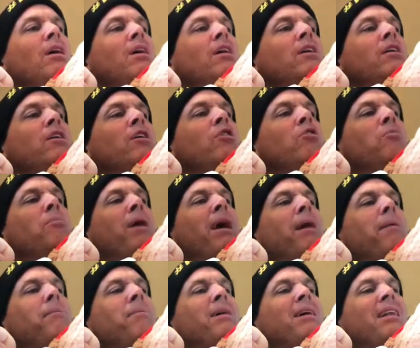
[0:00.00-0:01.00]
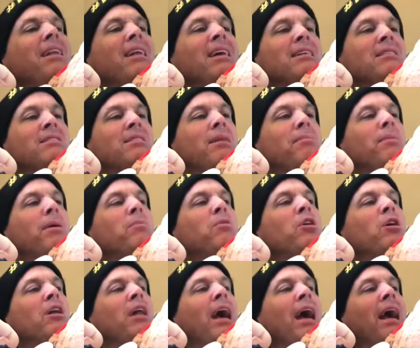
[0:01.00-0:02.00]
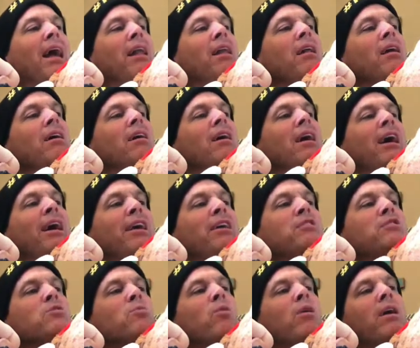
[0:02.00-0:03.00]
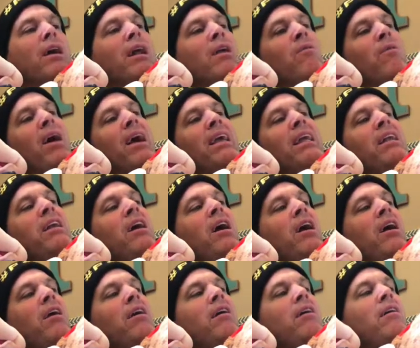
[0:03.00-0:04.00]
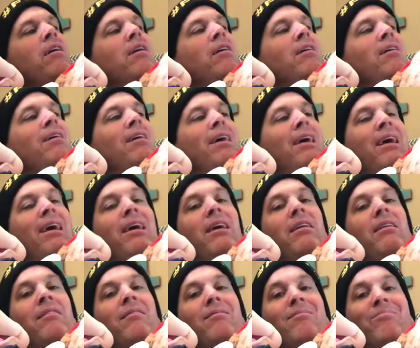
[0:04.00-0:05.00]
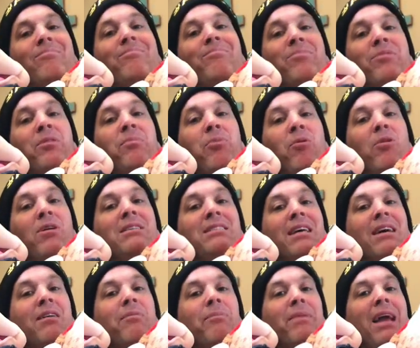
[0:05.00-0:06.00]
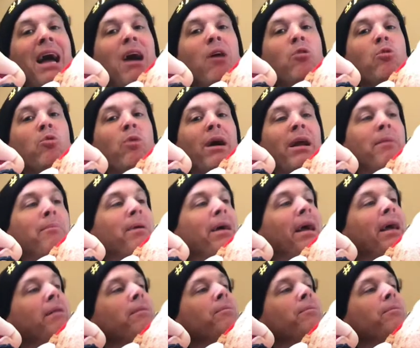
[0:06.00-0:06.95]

"No, ma'am, but it's something I'm good at. I used to work at a wrecking yard, and the boys helped me out quite a bit."